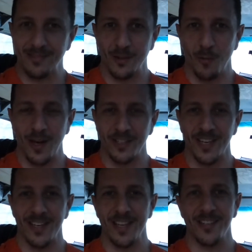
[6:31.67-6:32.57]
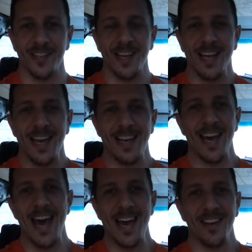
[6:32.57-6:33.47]
quasi-decent, and I
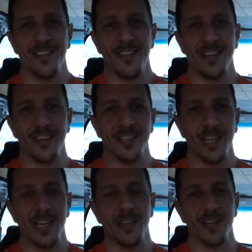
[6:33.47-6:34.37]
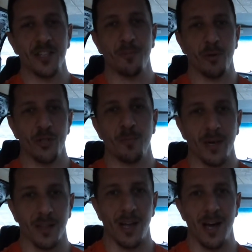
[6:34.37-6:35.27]
added these keyless
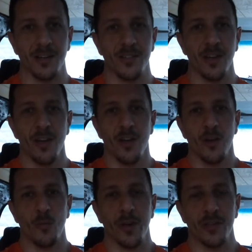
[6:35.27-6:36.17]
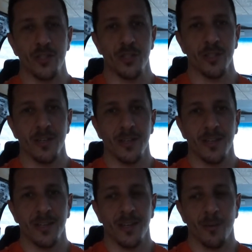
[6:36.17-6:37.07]
push-button locks, which
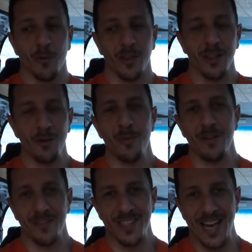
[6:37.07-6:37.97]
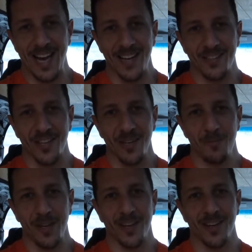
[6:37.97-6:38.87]
were a little bit of a task
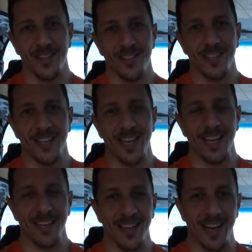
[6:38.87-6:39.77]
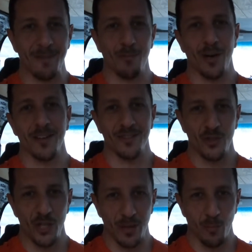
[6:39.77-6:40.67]
because, again, I bought
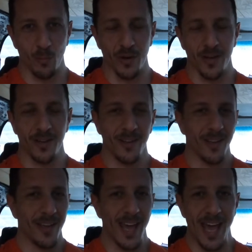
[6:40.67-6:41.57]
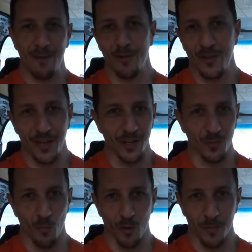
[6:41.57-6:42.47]
cheap wood. Everything is
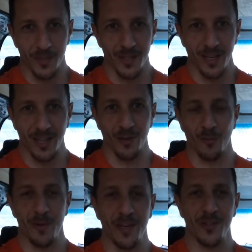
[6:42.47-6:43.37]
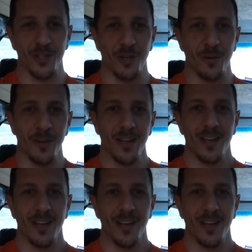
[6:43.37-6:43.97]
warped a little bit, so